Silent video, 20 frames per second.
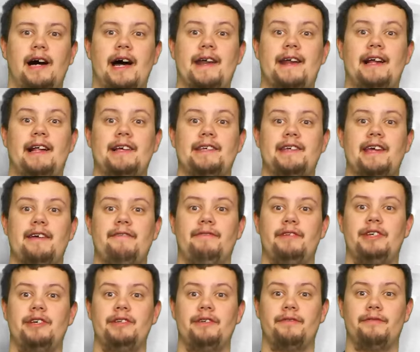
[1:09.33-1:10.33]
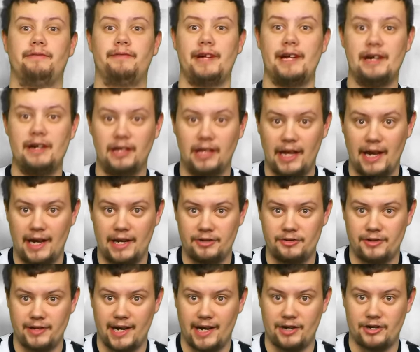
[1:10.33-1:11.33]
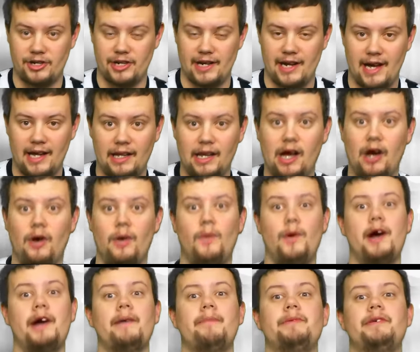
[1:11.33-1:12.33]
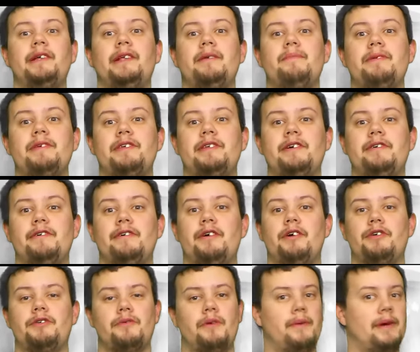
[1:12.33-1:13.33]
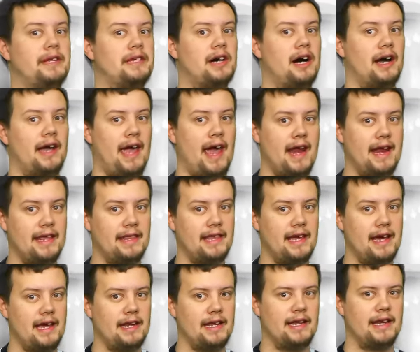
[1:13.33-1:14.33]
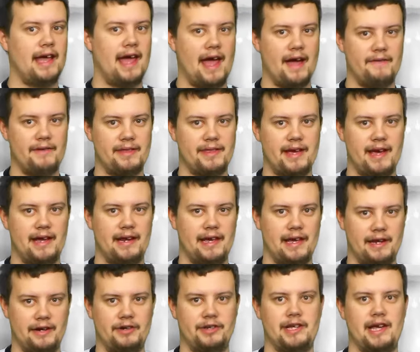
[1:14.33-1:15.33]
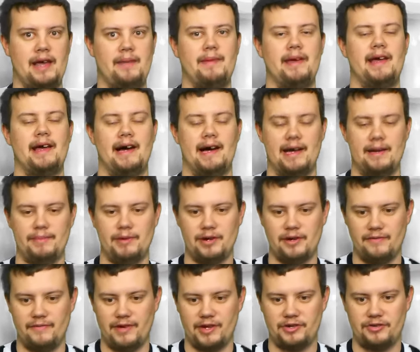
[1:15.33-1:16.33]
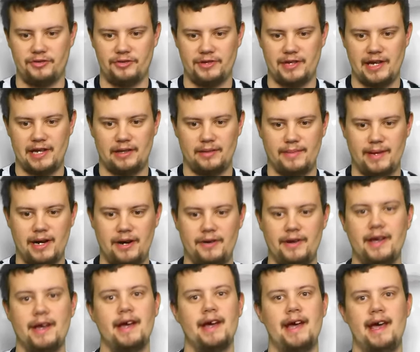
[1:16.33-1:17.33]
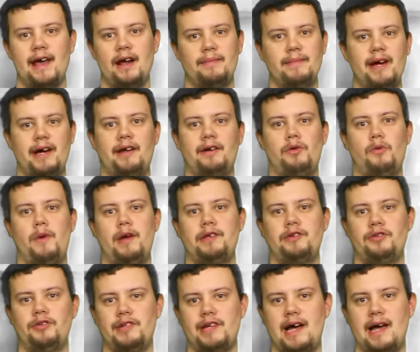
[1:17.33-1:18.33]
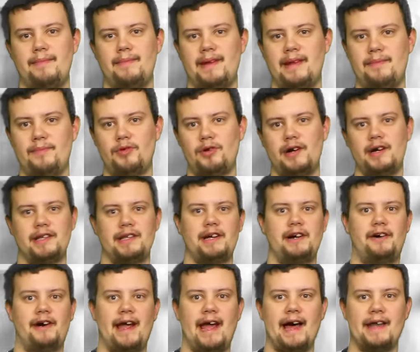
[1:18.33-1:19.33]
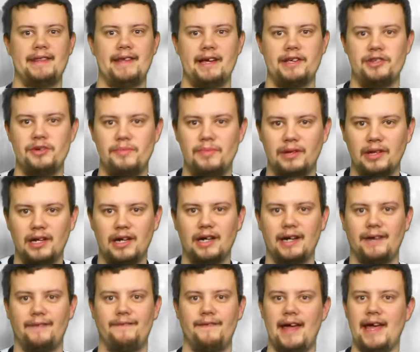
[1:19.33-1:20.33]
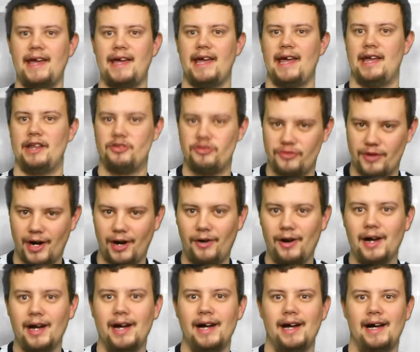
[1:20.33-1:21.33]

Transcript: All right, now let's get into the real introduction. Hello and welcome to Limey Studios, where we talk anything and everything entertainment. I'm your official Zeke Limone, and I'm not going to waste your time anymore because I already had that super long fake intro.